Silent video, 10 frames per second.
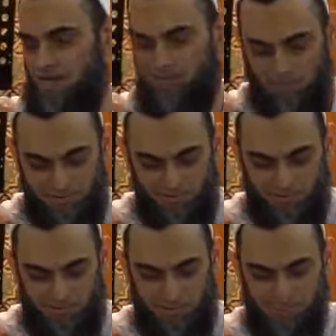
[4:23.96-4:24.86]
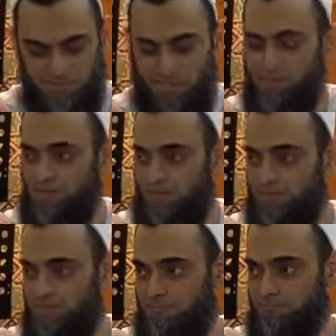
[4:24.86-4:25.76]
I read the book in a Sahih
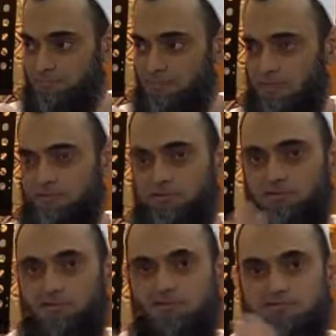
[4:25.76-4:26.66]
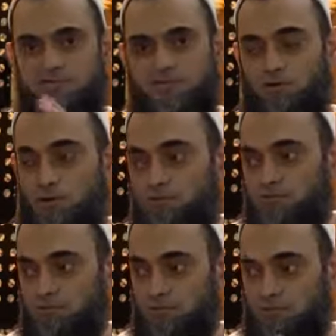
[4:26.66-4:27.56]
Bukhari in the introduction.
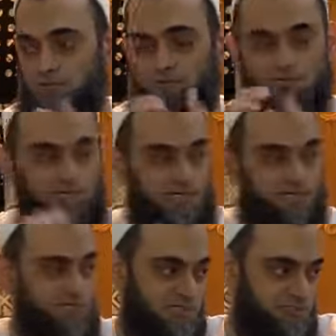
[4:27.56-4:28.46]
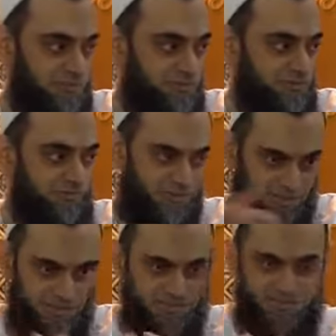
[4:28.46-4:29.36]
According to him, on the Day of Judgment,
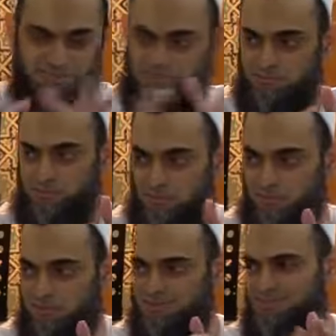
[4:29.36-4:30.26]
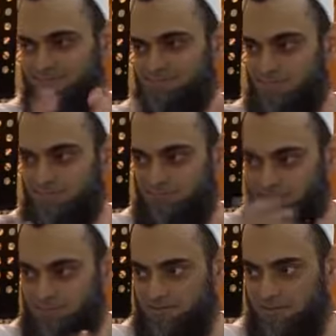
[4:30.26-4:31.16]
it is just his opinion, it's not a
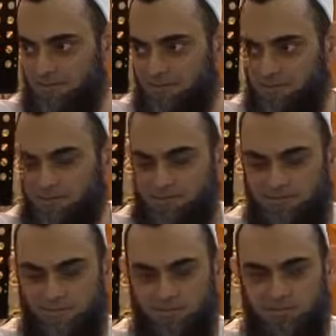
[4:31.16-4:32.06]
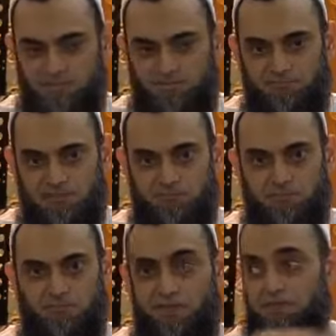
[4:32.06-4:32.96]
fact. You say on the Day of
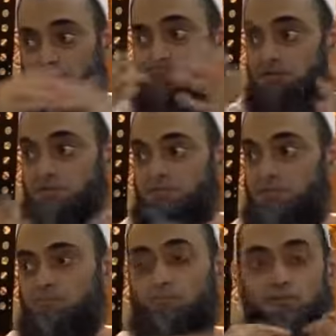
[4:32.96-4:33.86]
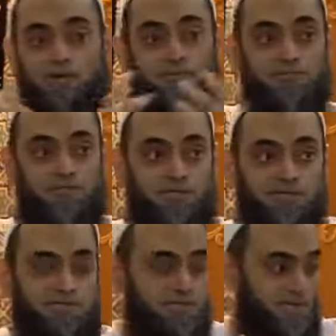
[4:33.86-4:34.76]
Judgment, many people will come who have
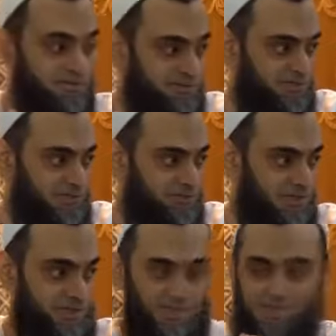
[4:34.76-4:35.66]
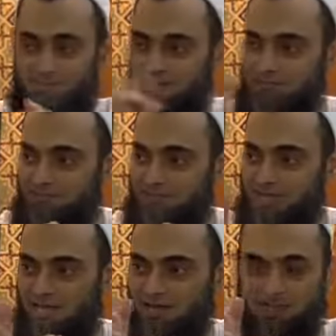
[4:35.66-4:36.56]
knowledge and everything, and Allah
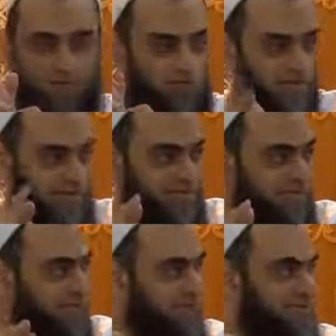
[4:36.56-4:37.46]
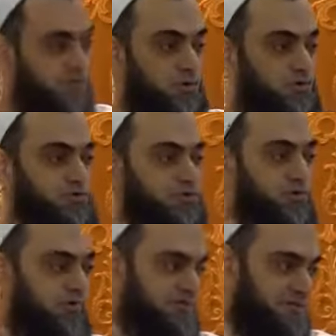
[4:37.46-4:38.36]
will have the right to
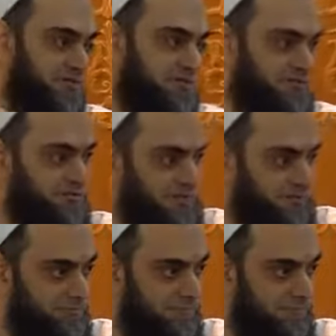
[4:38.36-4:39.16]
throw his knowledge away.